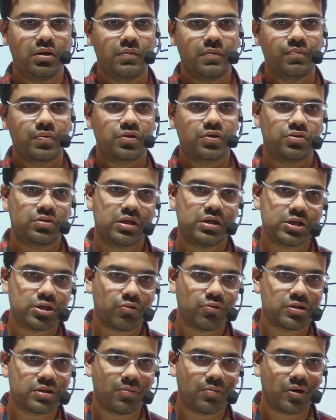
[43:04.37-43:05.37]
so this was
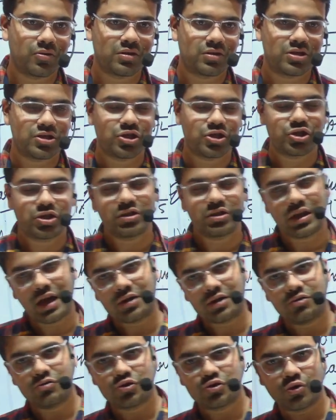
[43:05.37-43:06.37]
about the session. Thank you
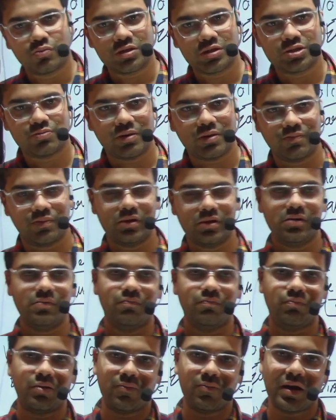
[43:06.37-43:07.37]
so much, people. Bye
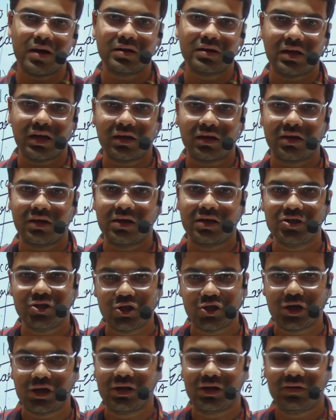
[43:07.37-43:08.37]
bye, take care, and Jai
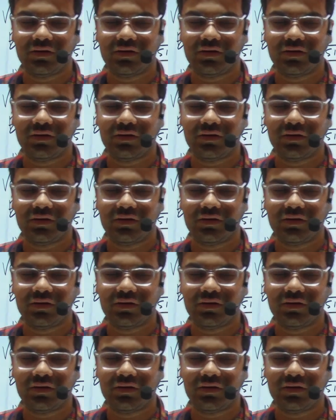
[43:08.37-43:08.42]
Hind.